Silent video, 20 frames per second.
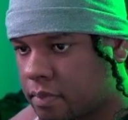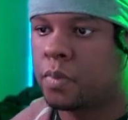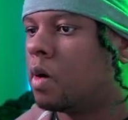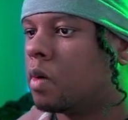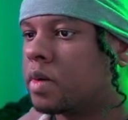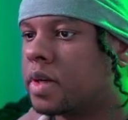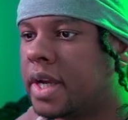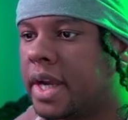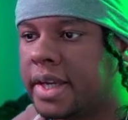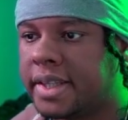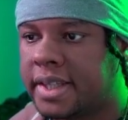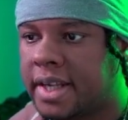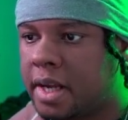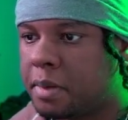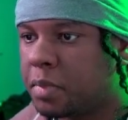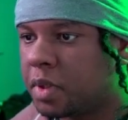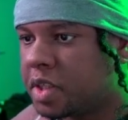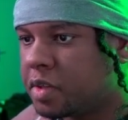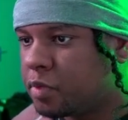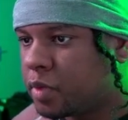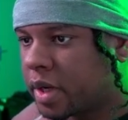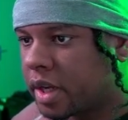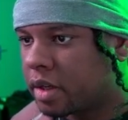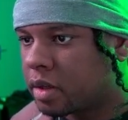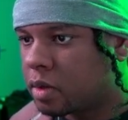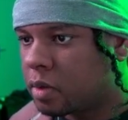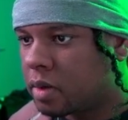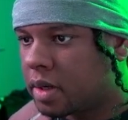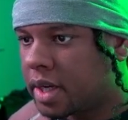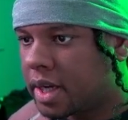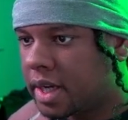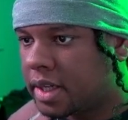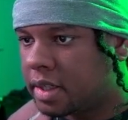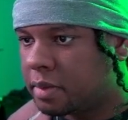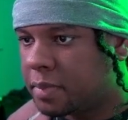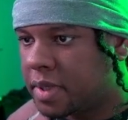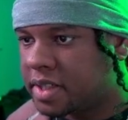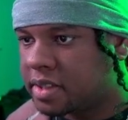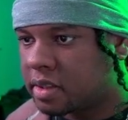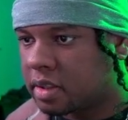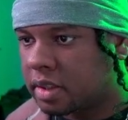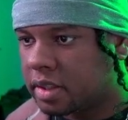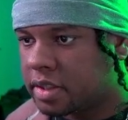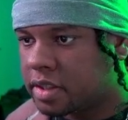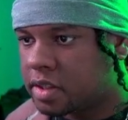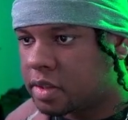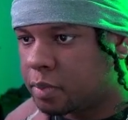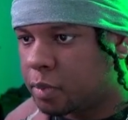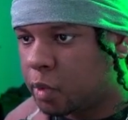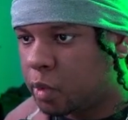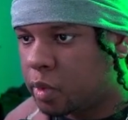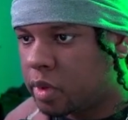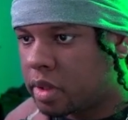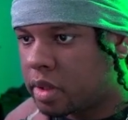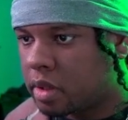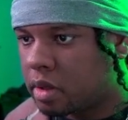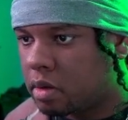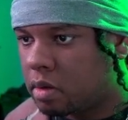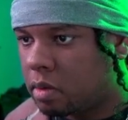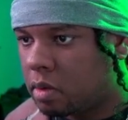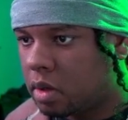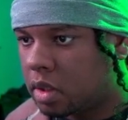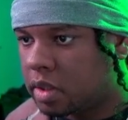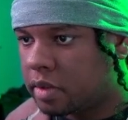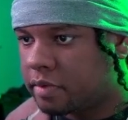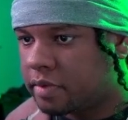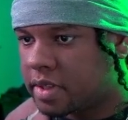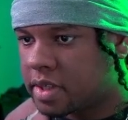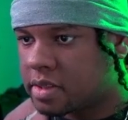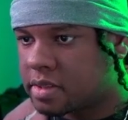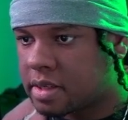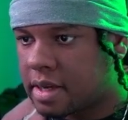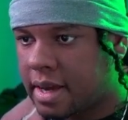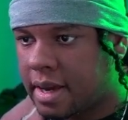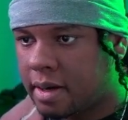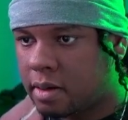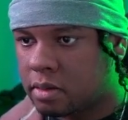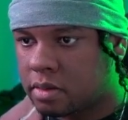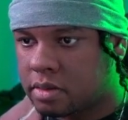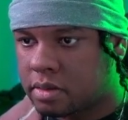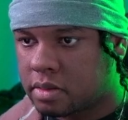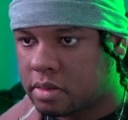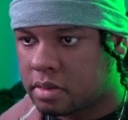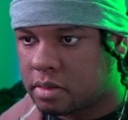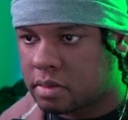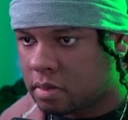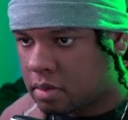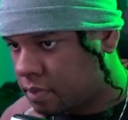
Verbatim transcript: Okay, then I believe we can go ahead and basically smooth all of this out.